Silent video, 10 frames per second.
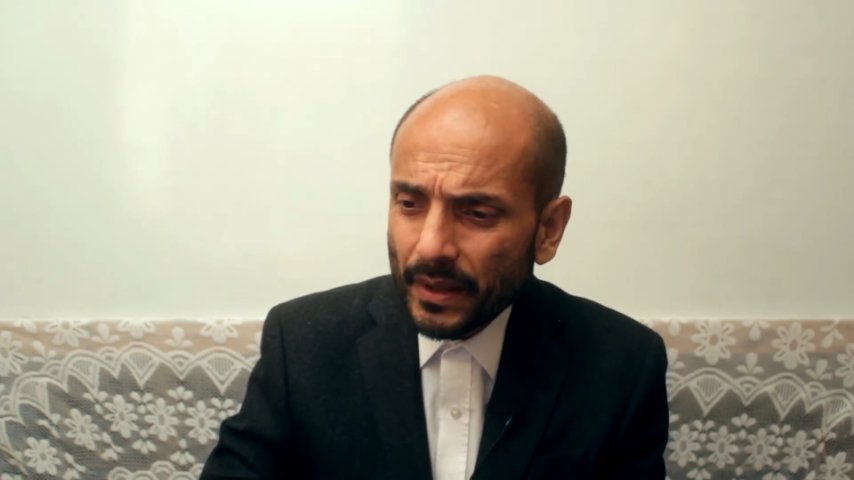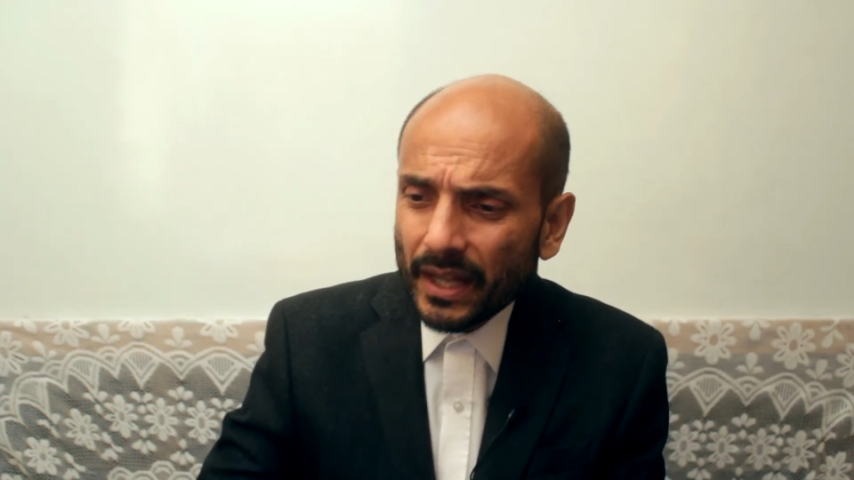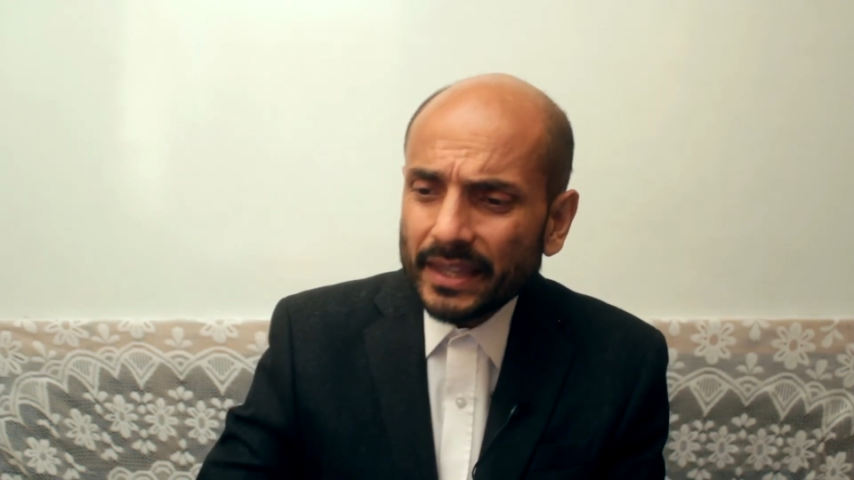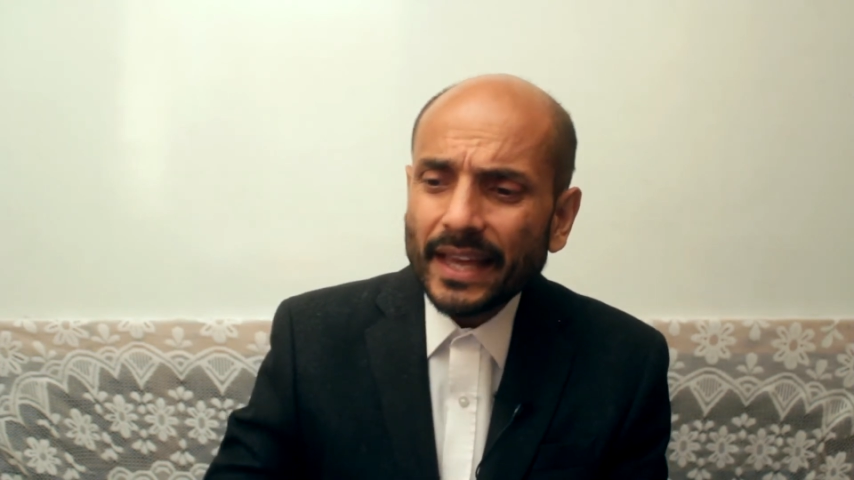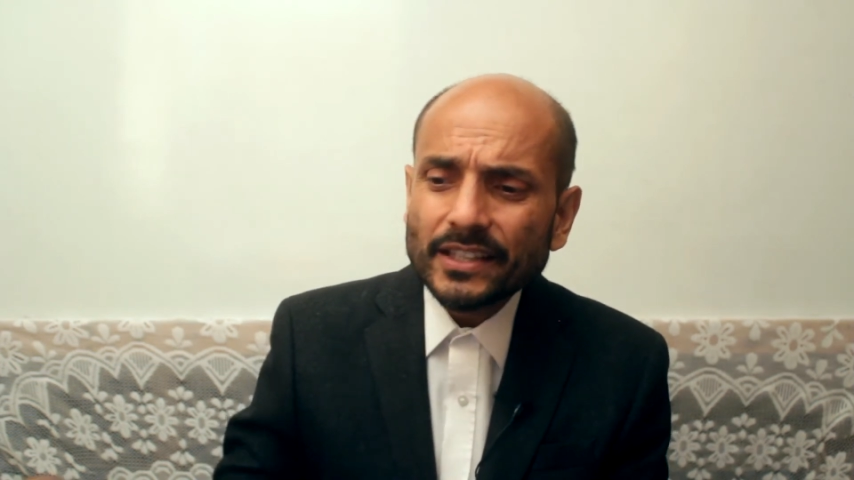
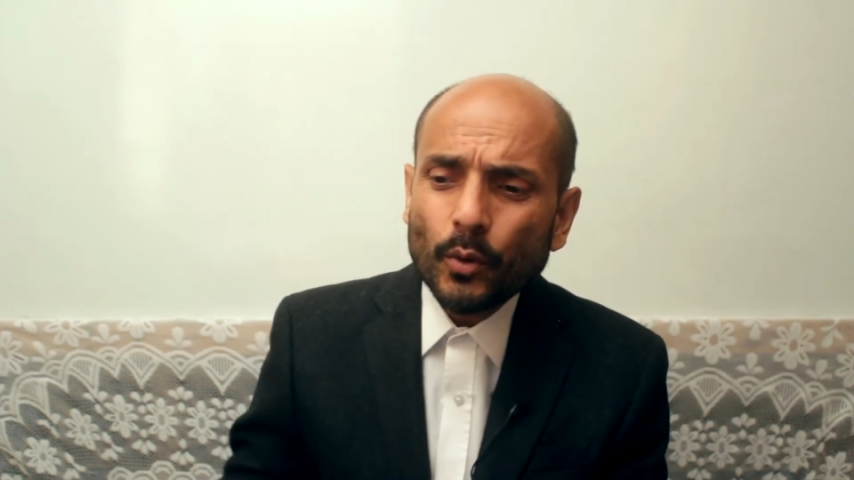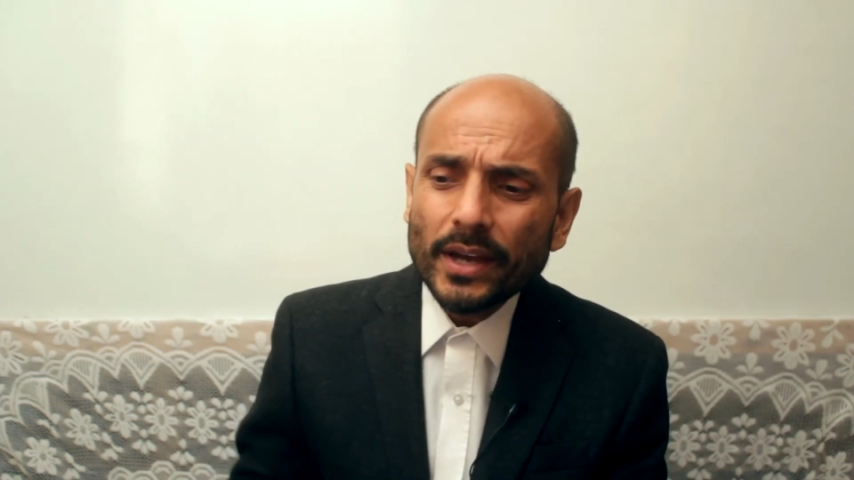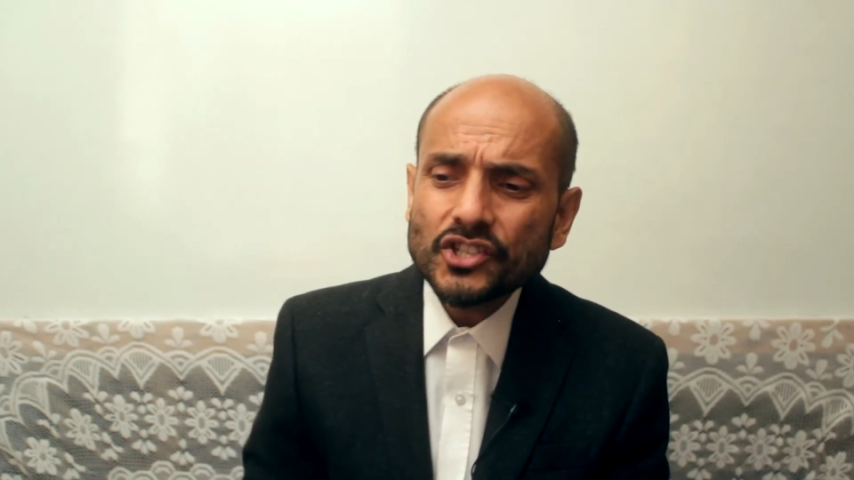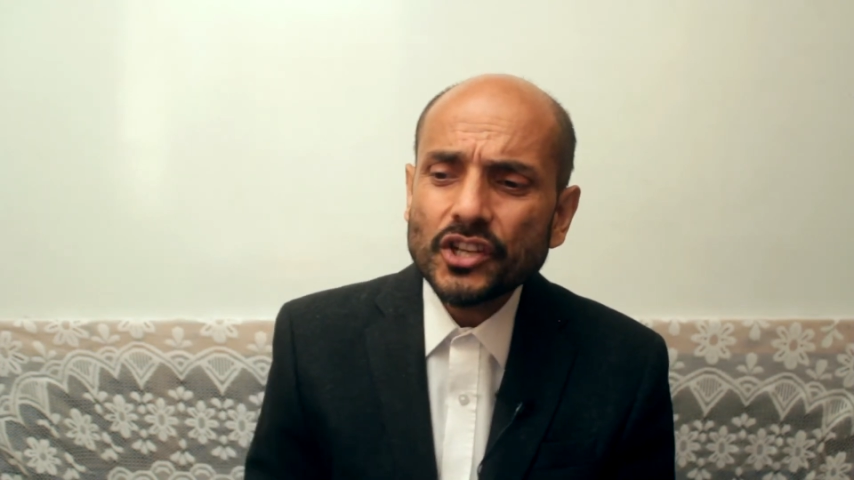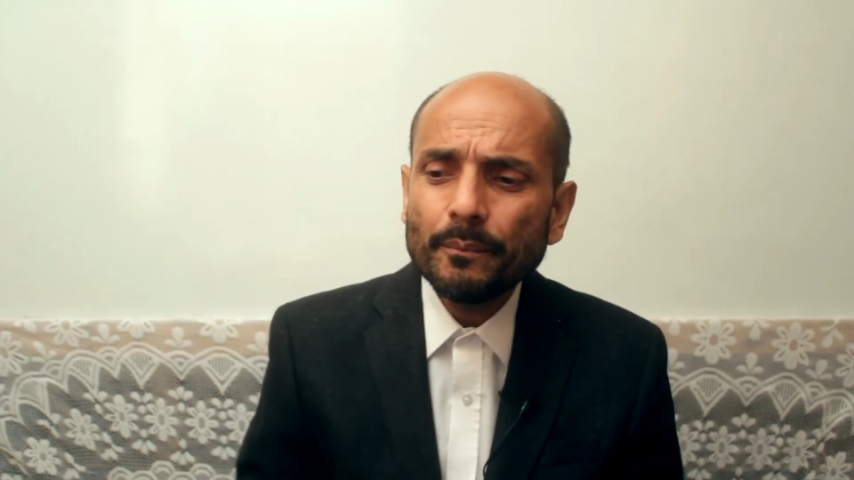Next
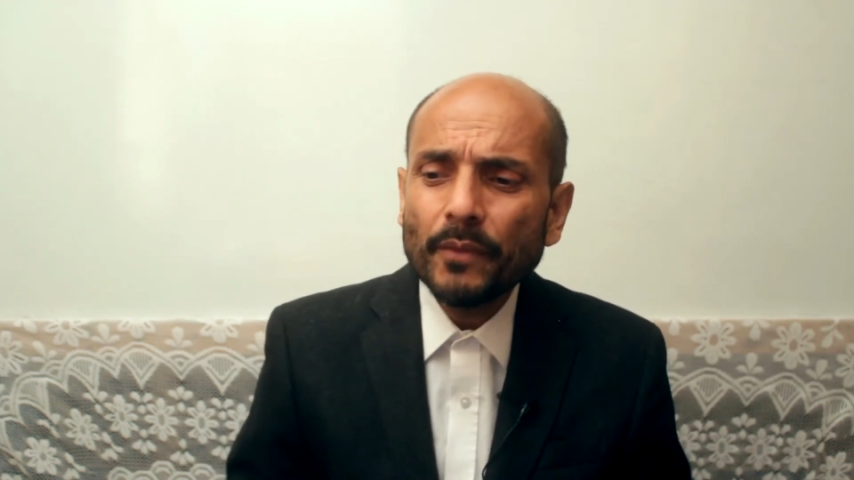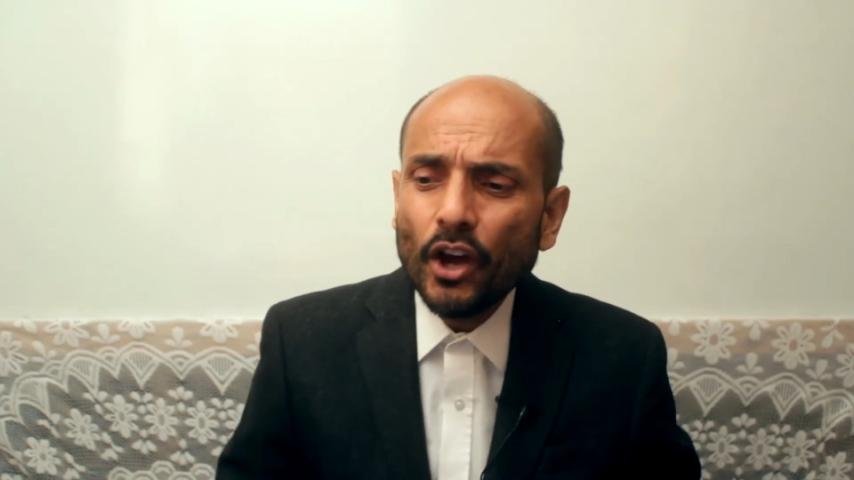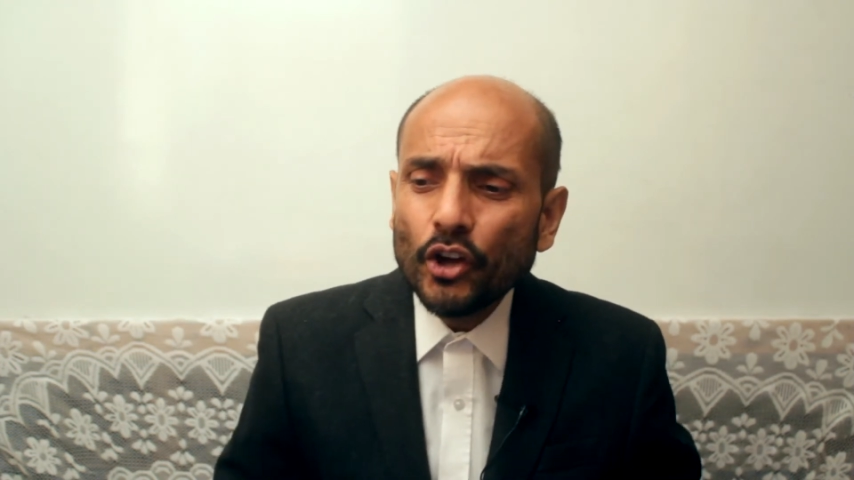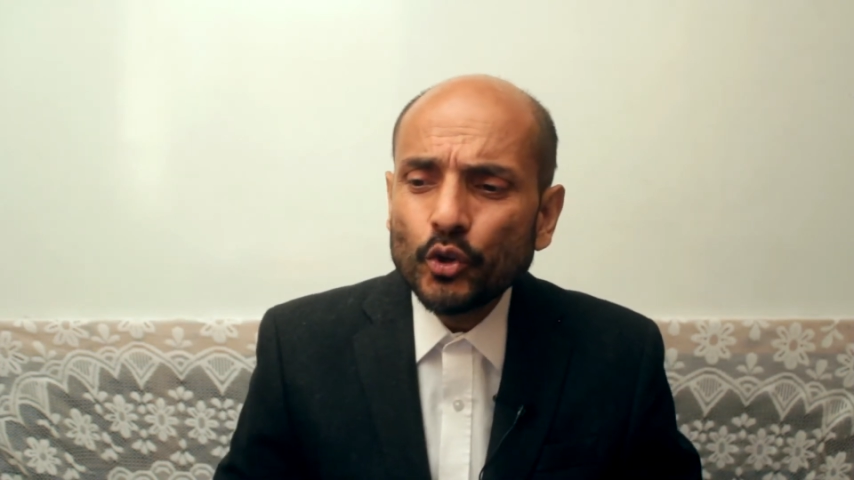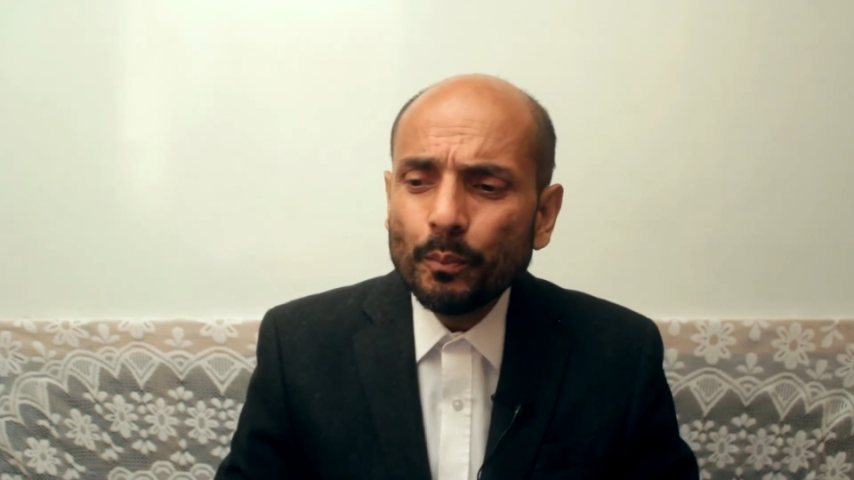question.
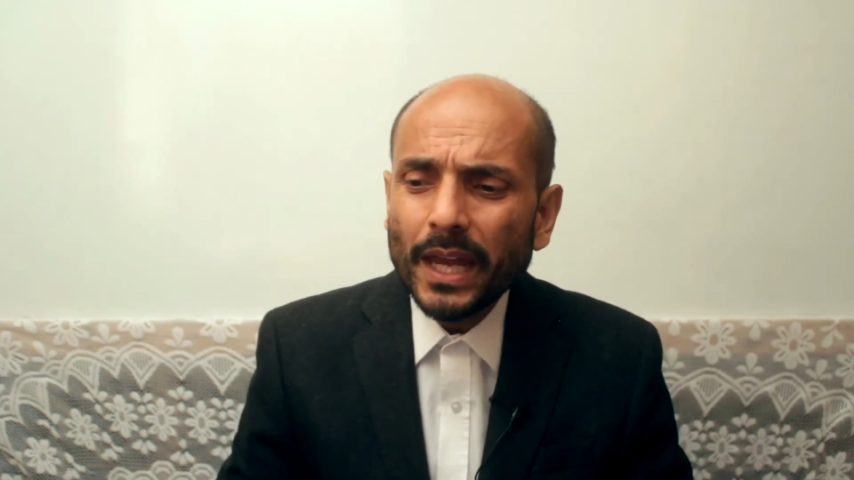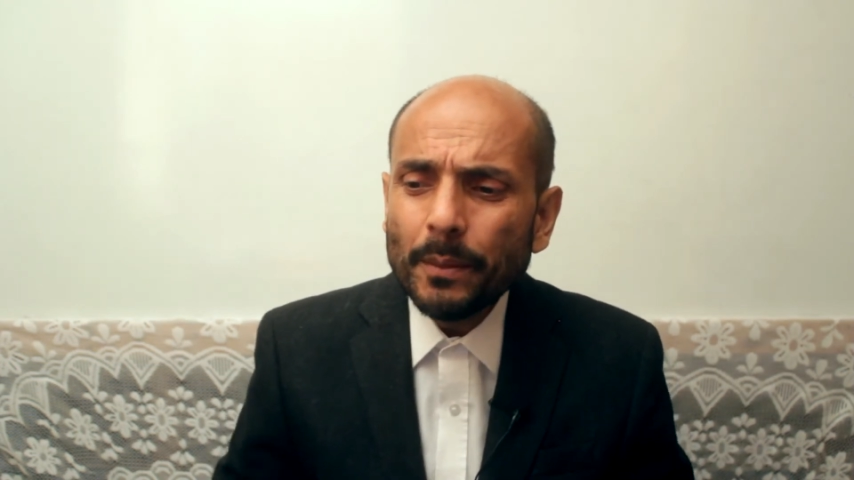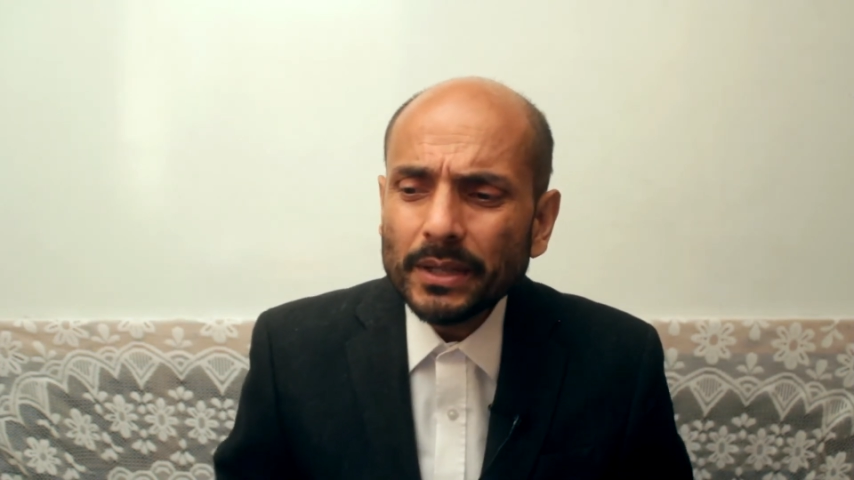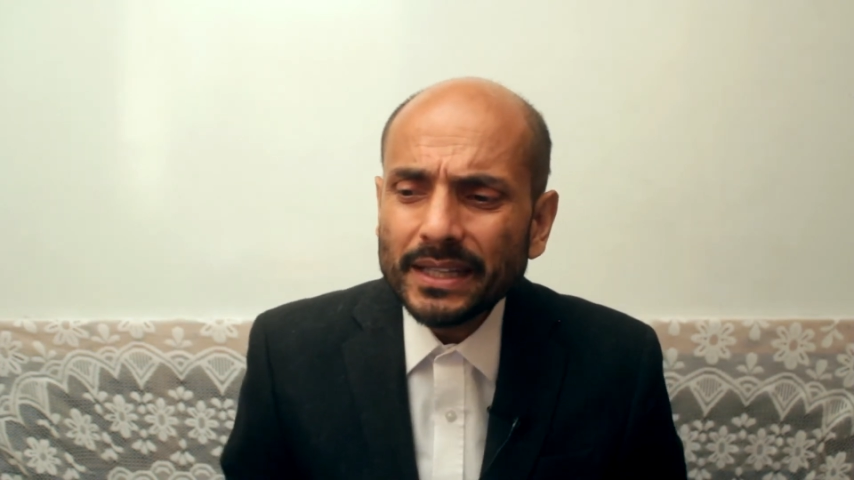Do people